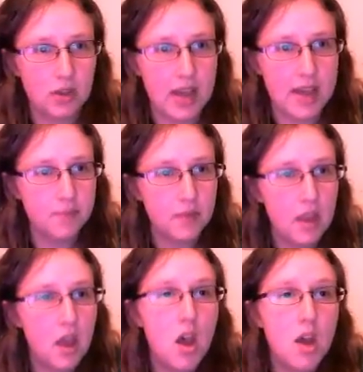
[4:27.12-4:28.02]
Okay,
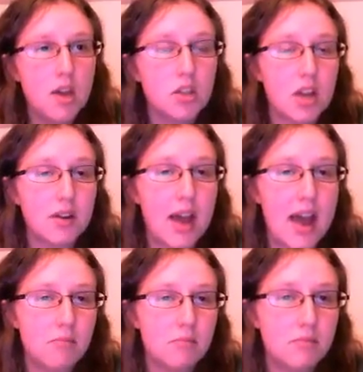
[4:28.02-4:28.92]
so
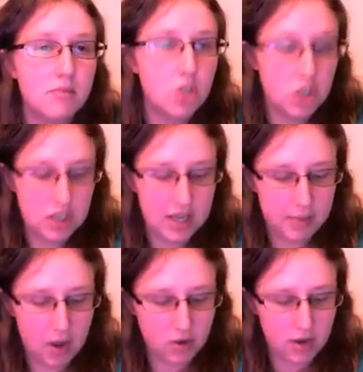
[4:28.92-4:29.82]
just a
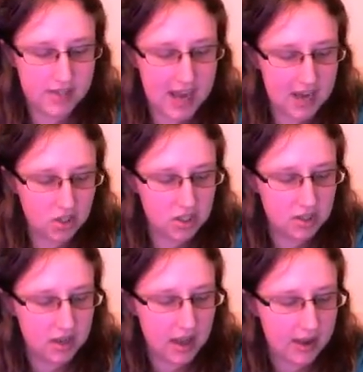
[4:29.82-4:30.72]
little bit on
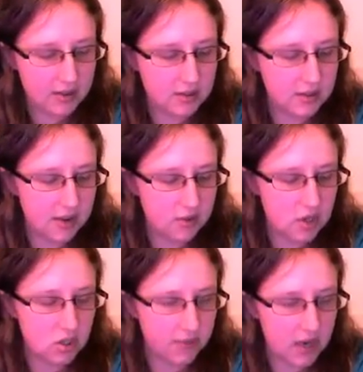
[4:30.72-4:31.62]
notation and
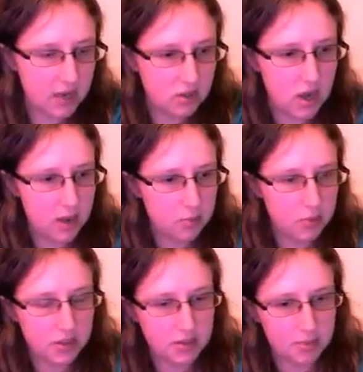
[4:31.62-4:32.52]
definition of an isotope,
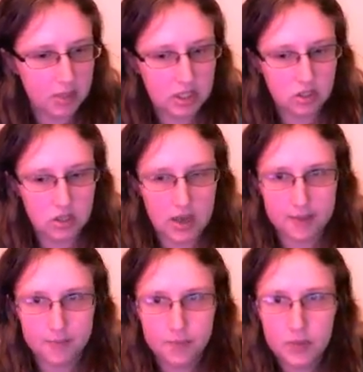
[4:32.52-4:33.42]
which is something you need to
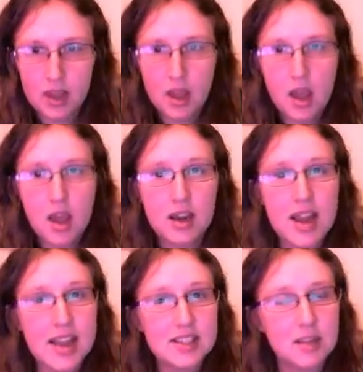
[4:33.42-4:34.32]
know.
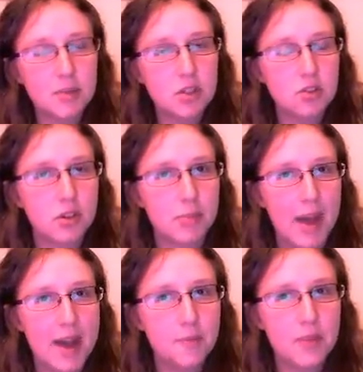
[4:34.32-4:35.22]
Next thing I'm going to talk
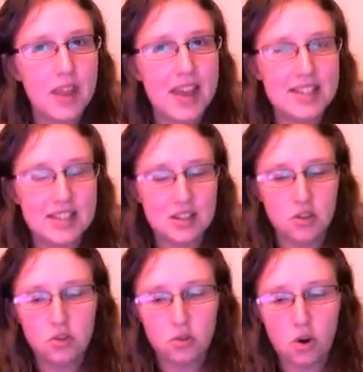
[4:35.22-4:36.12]
about is the
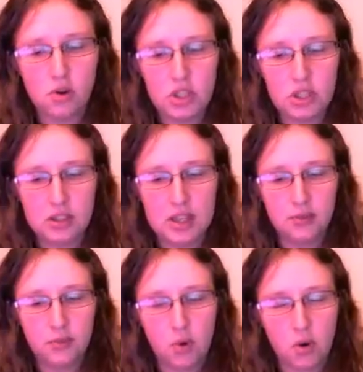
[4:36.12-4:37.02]
strong nuclear
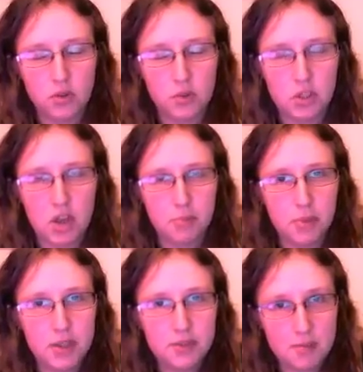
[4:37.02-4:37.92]
force, which I
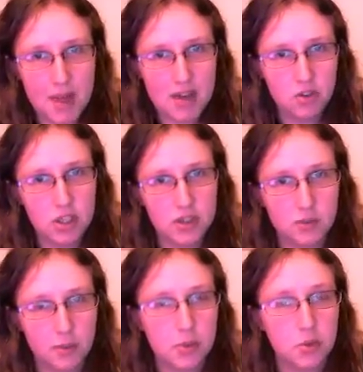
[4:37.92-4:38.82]
briefly mentioned
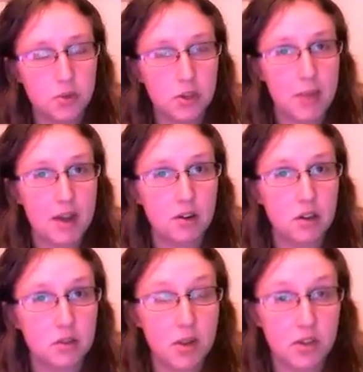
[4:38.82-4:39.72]
when we were talking about
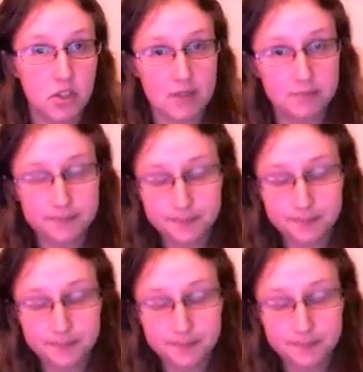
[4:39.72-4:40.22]
cosmology.